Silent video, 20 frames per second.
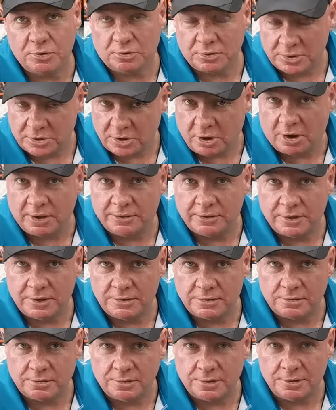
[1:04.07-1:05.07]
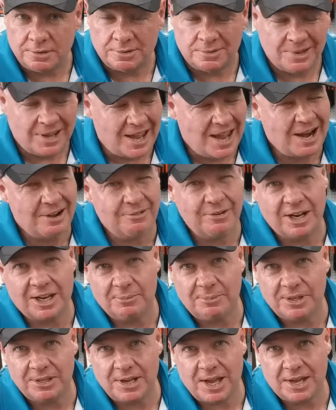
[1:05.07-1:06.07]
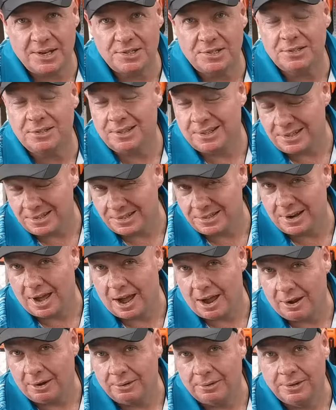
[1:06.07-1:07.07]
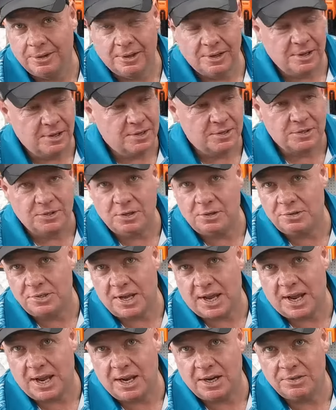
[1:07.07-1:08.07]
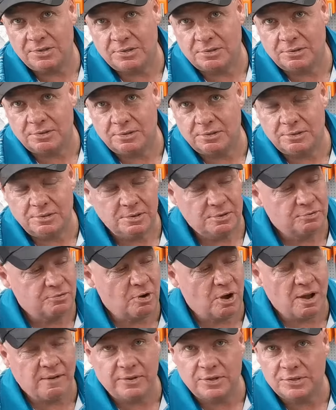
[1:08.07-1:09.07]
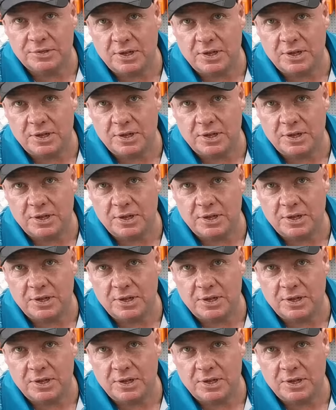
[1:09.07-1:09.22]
drill to tighten these screws? Our recommendation is no. Use a hand screwdriver